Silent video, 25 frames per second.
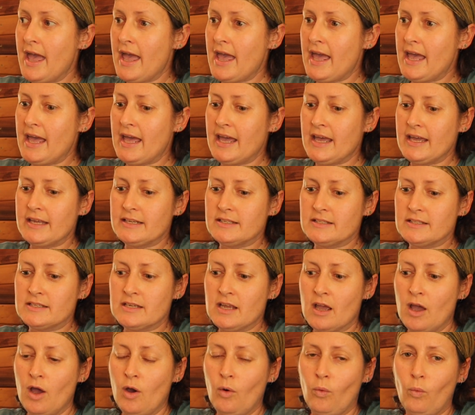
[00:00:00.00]
And
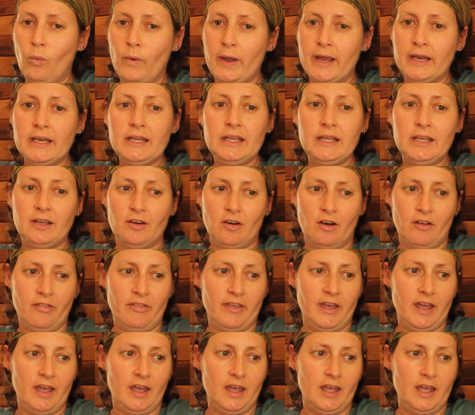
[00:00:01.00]
when he got
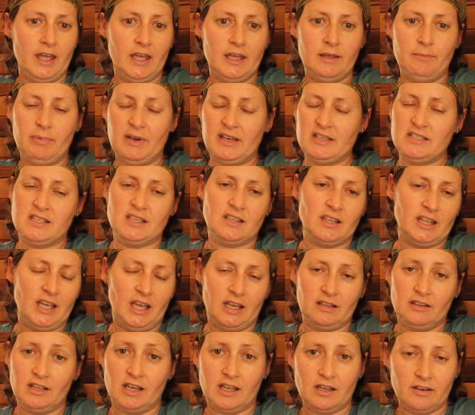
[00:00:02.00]
there, he basically
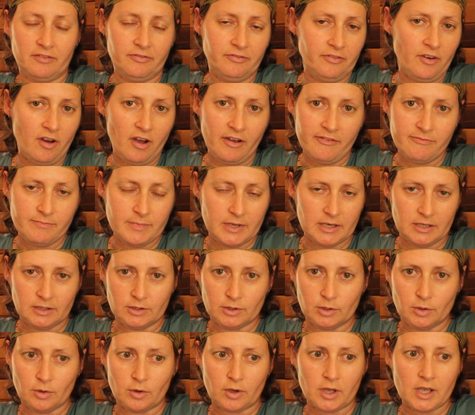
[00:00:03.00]
had like a 5-minute
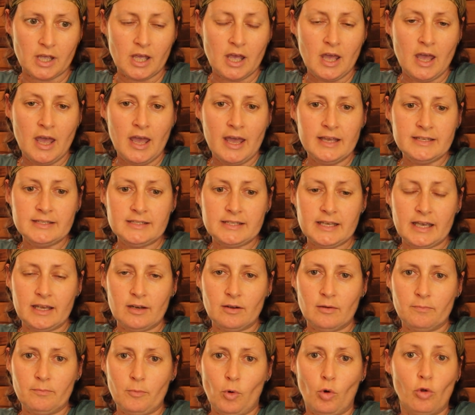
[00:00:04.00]
look, said
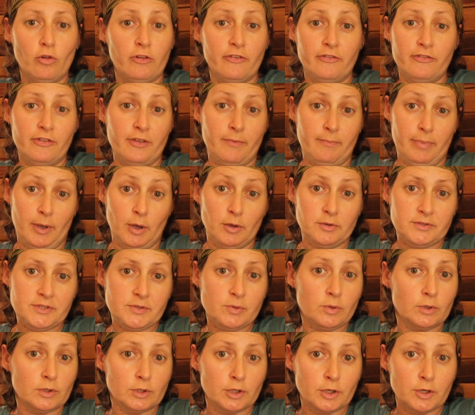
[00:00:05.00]
all of the
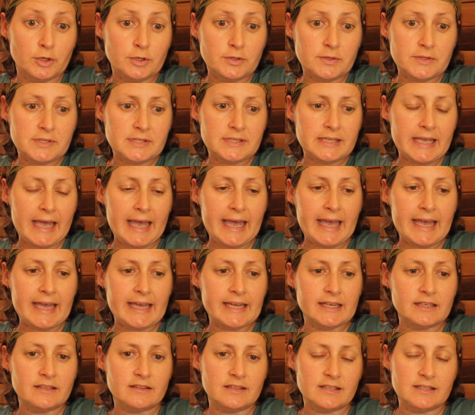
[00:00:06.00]
belts were loose,
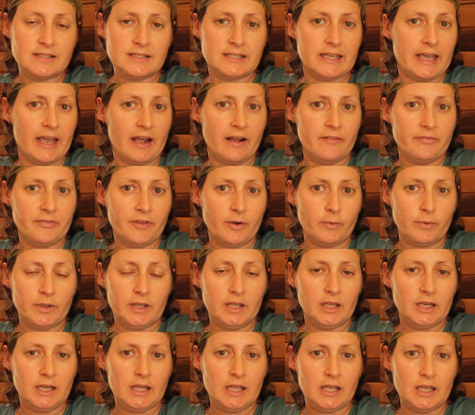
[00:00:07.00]
and the sound that we
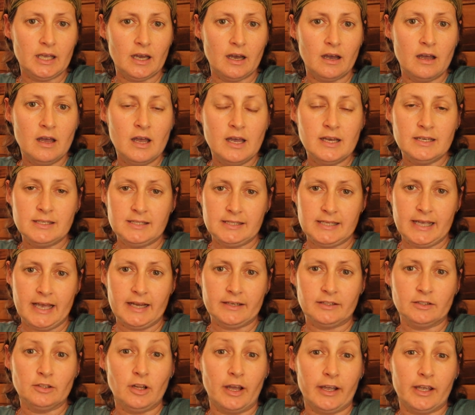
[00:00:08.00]
could hear
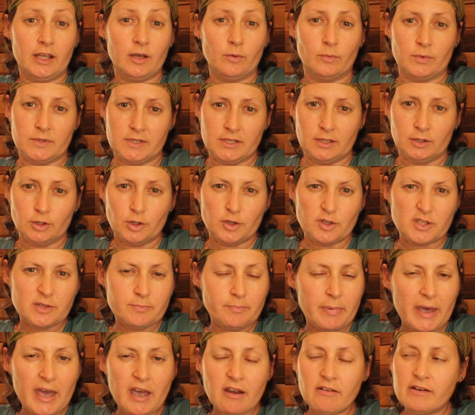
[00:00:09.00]
sounded like it was a loose
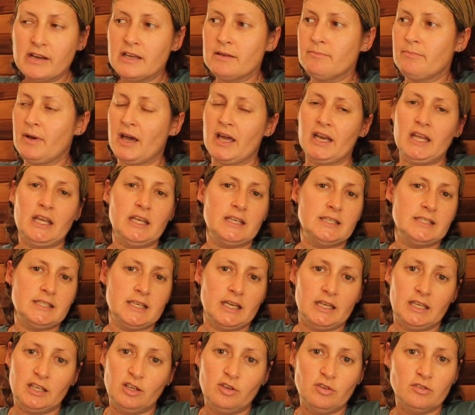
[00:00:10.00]
bearing, but he
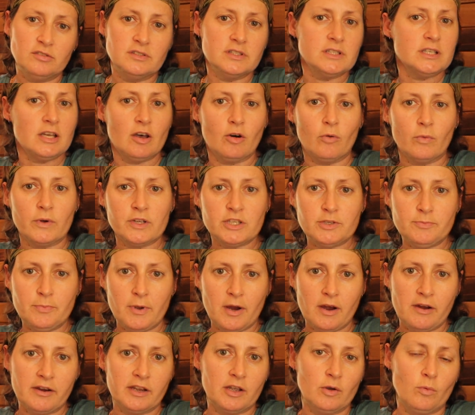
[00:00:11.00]
said he couldn't tell which
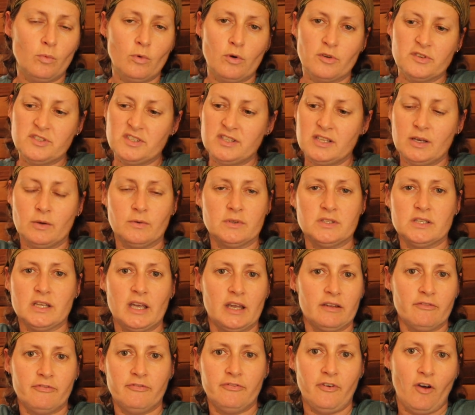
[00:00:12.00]
bearing it was. There was
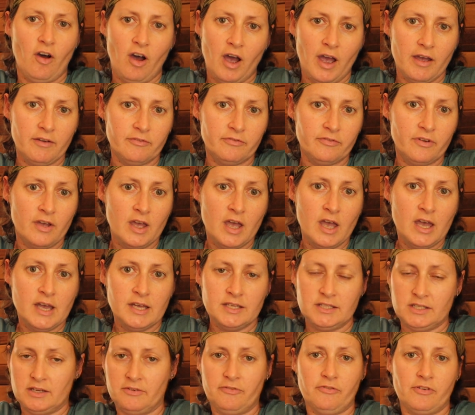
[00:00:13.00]
like 5
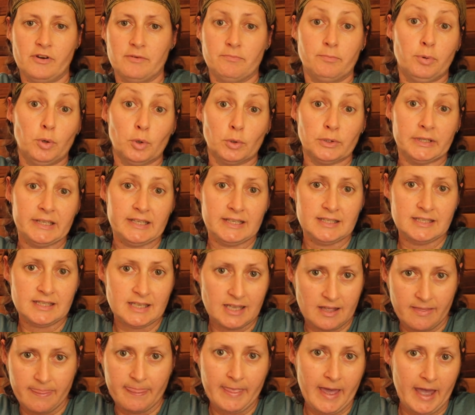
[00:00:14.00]
different pulleys
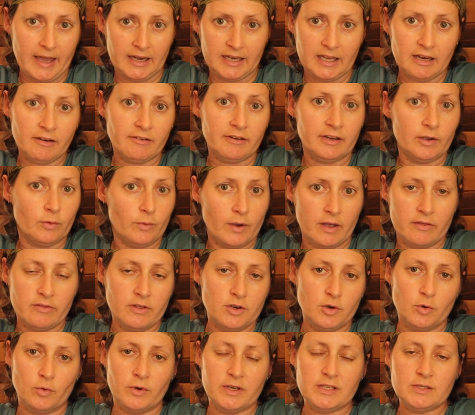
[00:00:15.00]
in that area where the
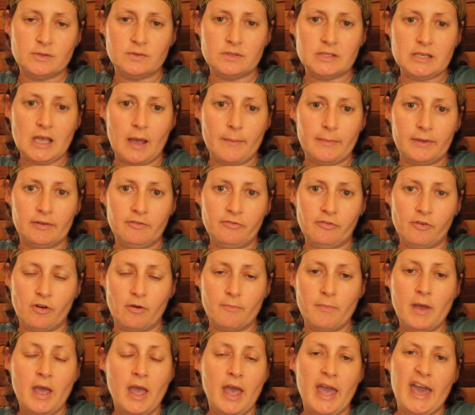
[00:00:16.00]
noise was coming
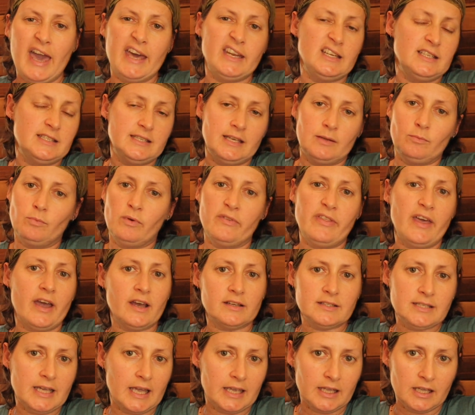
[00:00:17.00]
from, and he said
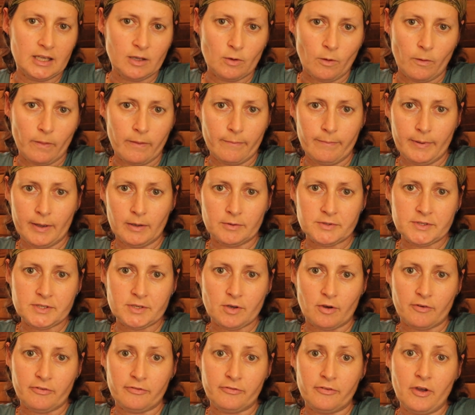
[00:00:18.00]
without taking all the belts
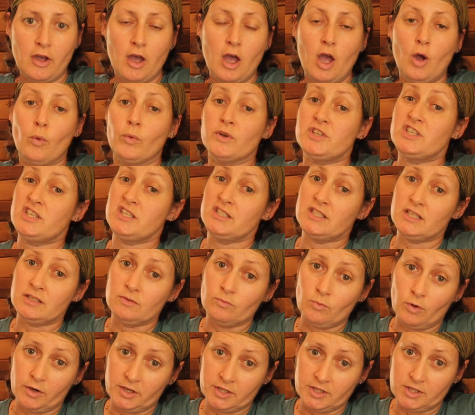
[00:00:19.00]
off, which he
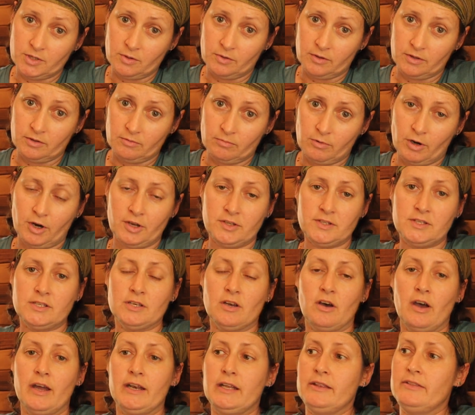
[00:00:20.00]
didn't want to do at the
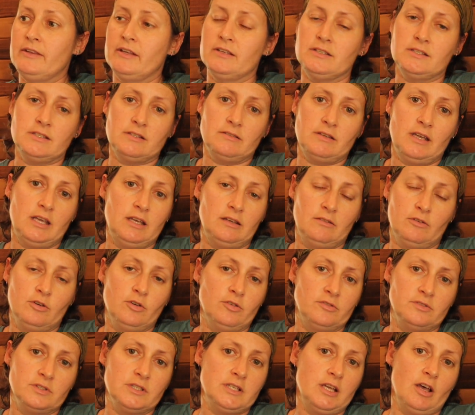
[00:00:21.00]
roadside, he
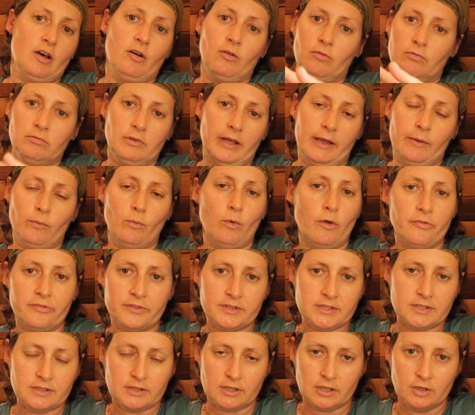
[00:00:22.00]
couldn't tell like what
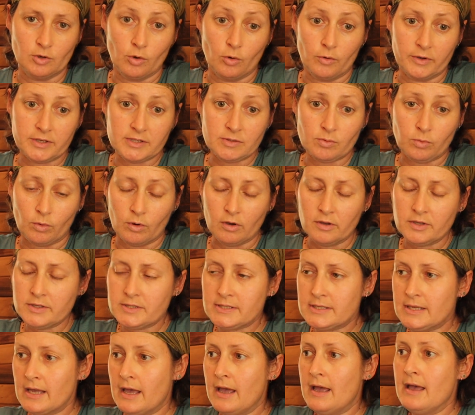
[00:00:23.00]
the noise
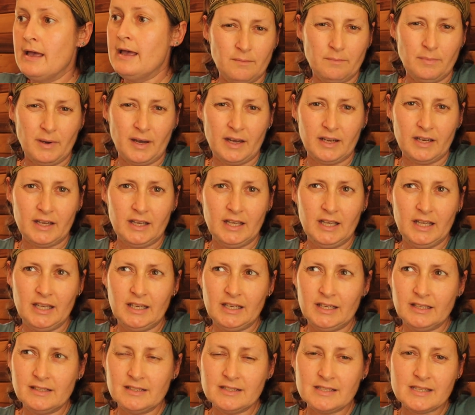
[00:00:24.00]
was. But he
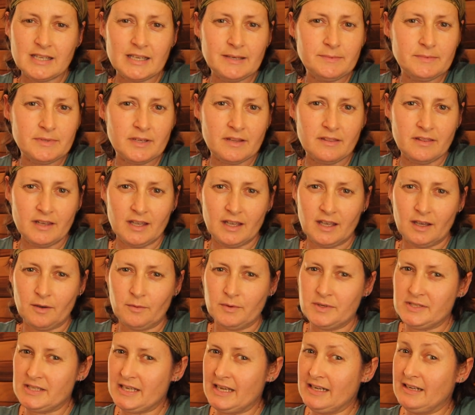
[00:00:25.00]
didn't seem to think it
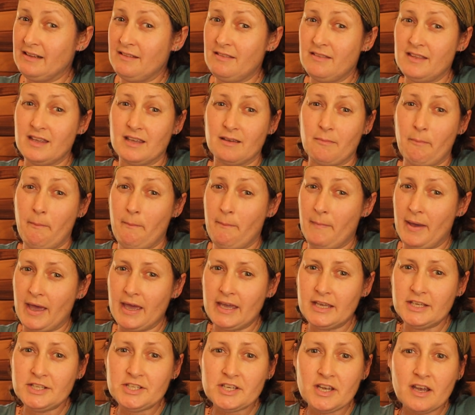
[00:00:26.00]
was anything
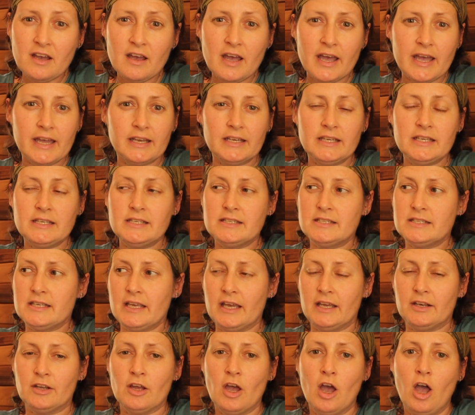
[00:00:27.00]
major, and he
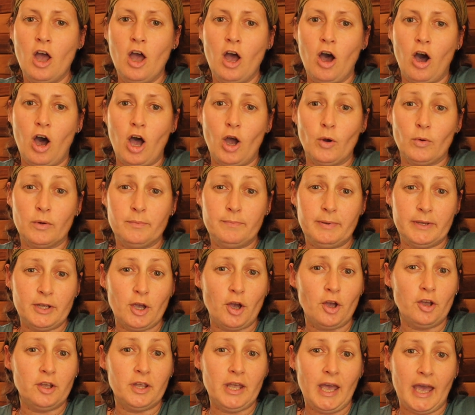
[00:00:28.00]
said I would be
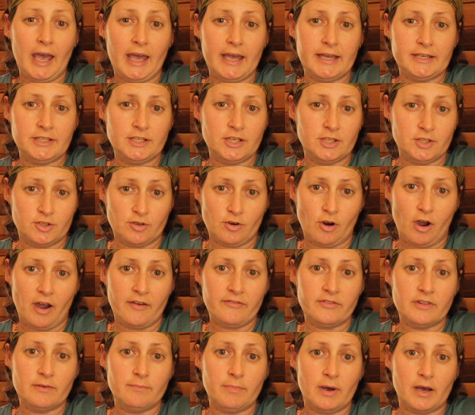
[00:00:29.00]
okay to
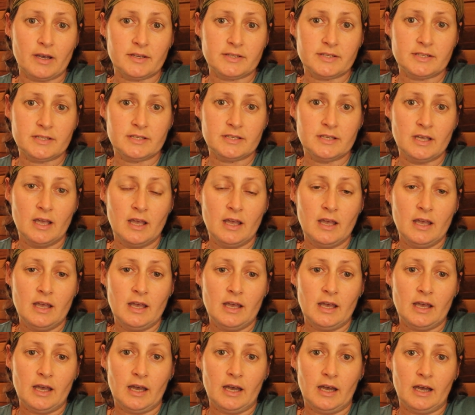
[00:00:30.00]
drive the bus
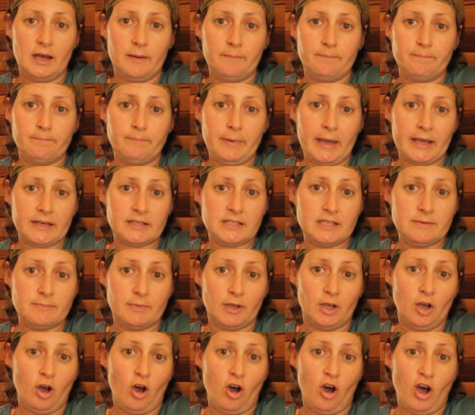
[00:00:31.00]
back to
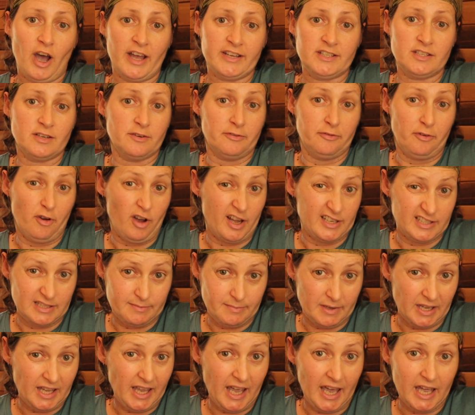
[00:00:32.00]
Mackay to find a
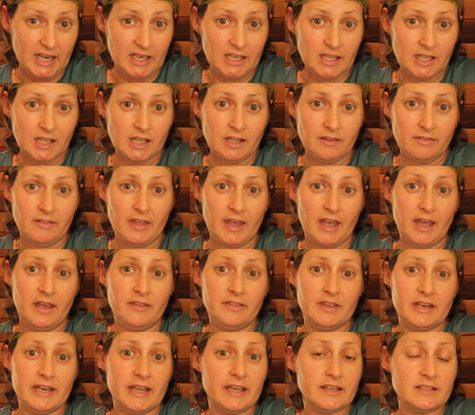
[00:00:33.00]
mechanic there
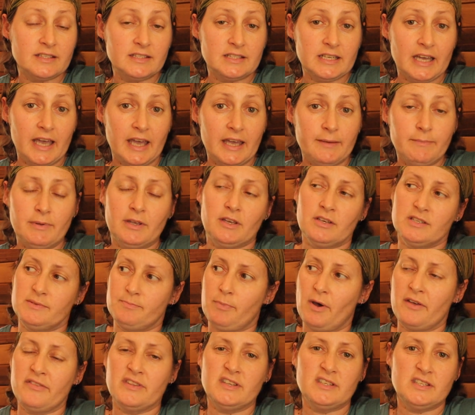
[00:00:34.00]
the next day, because
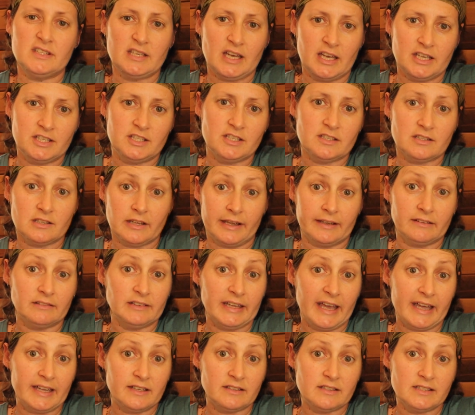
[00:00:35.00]
by this stage it's like
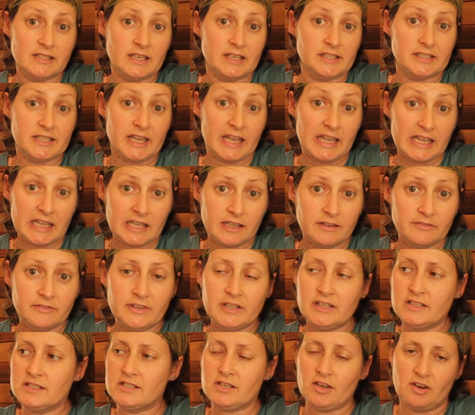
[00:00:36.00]
late Sunday
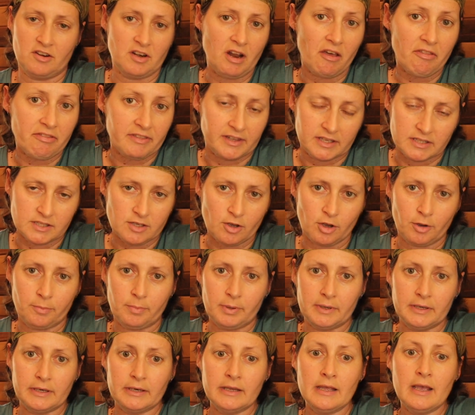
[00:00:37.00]
evening, so nothing's
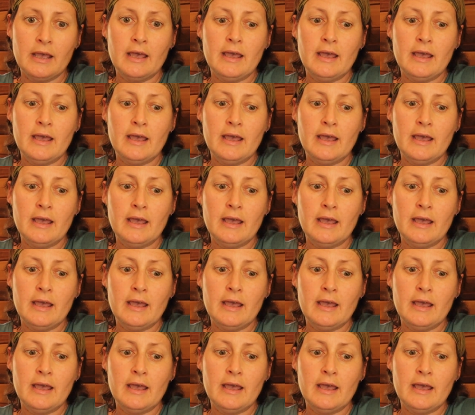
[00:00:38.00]
open.